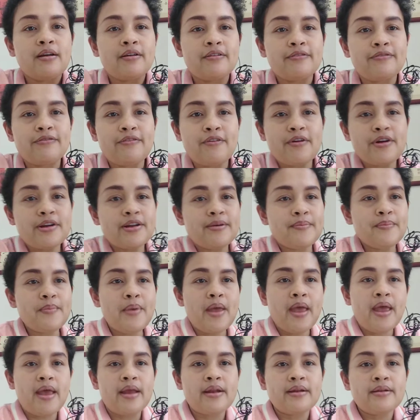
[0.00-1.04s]
For the
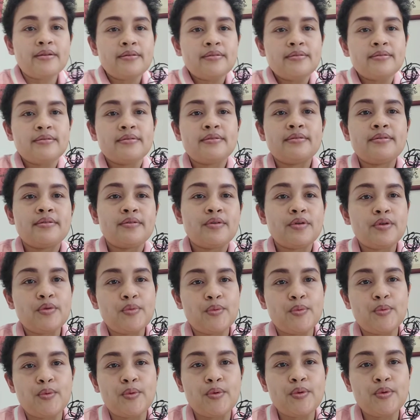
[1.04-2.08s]
men,
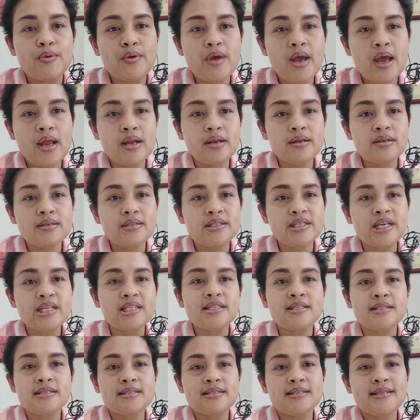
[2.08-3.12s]
you, you can
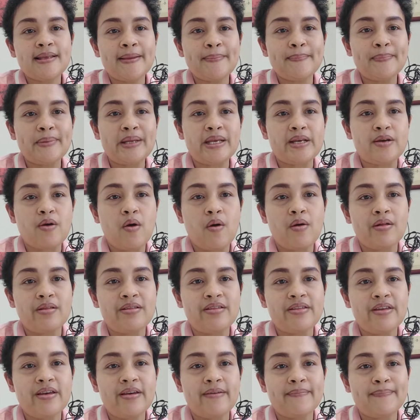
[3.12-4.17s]
just simply
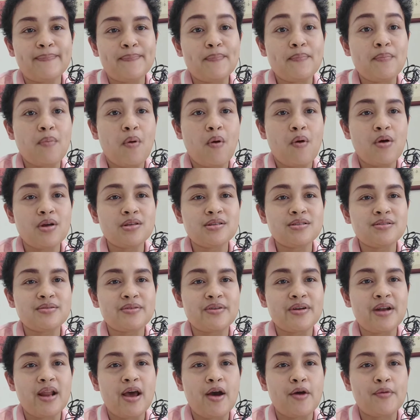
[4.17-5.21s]
call them boss
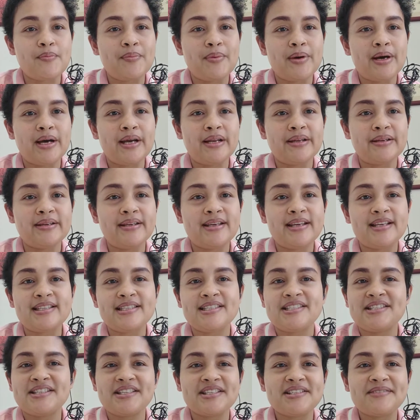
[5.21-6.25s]
or laopan.
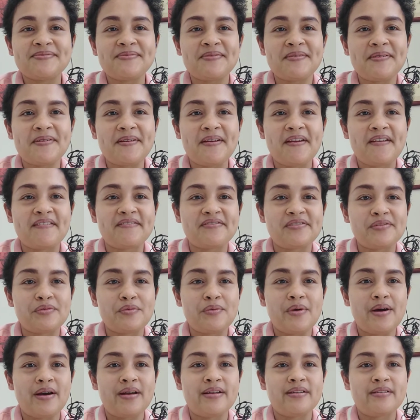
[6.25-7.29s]
It's just for
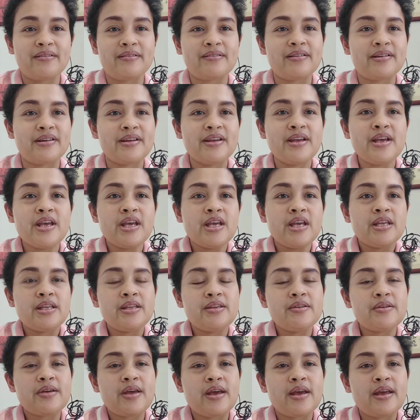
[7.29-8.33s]
everyone. Or
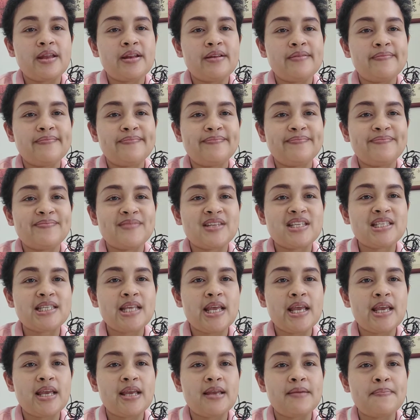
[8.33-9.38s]
you can
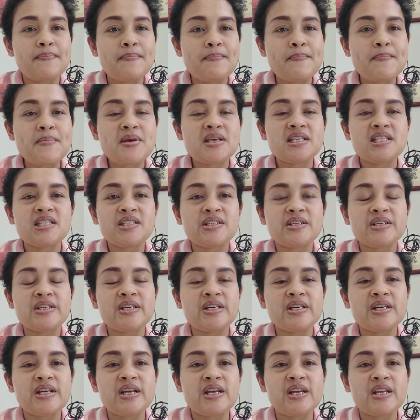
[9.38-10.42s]
say
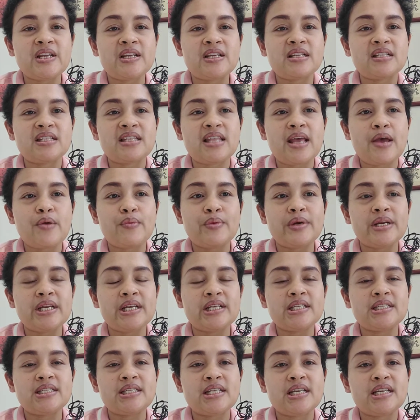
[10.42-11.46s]
Mr. in
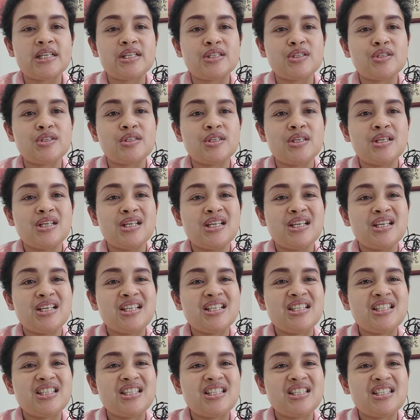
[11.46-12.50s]
Taiwanese is
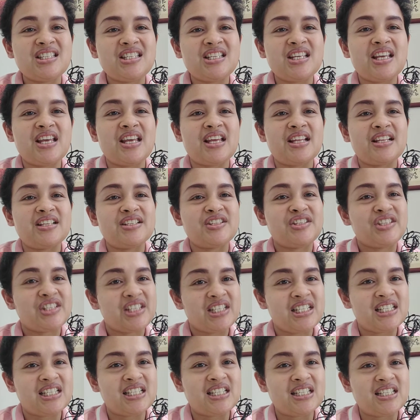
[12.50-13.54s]
Jian
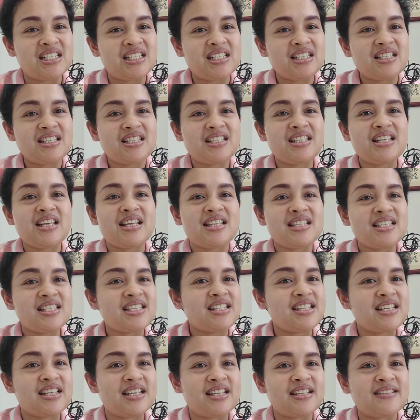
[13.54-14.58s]
Chen. Jian
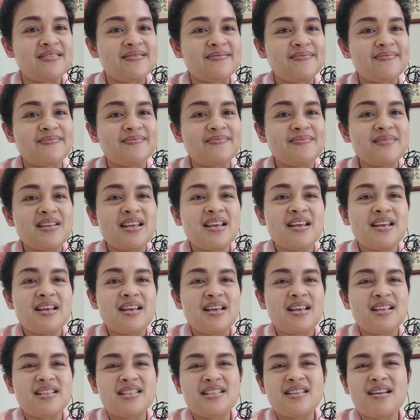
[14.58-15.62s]
Chen.
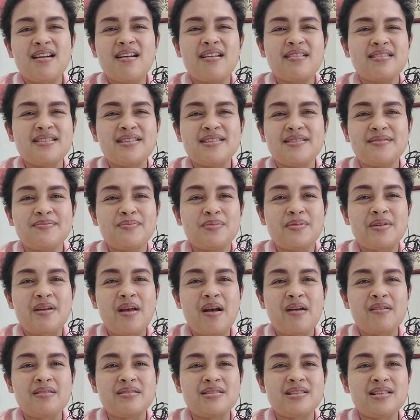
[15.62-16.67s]
It's hard to
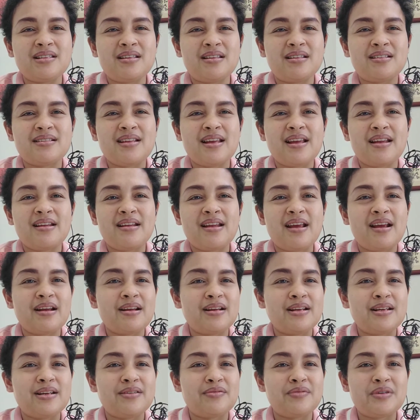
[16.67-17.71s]
pronounce it, and
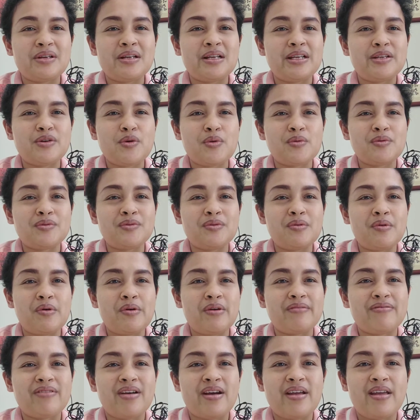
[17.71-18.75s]
I really don't know
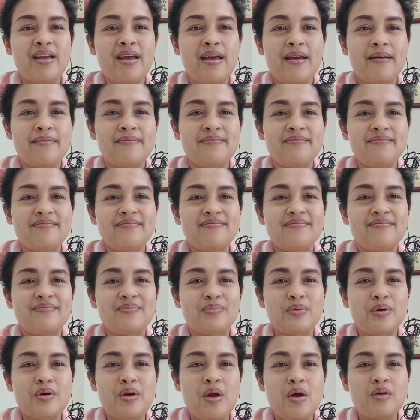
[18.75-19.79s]
if I have
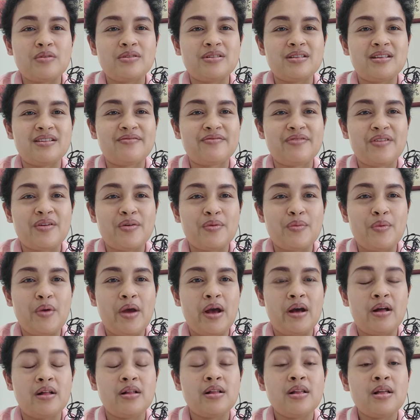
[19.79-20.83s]
pronounced it very
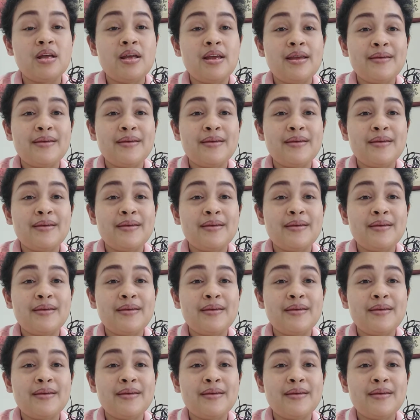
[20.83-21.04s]
well.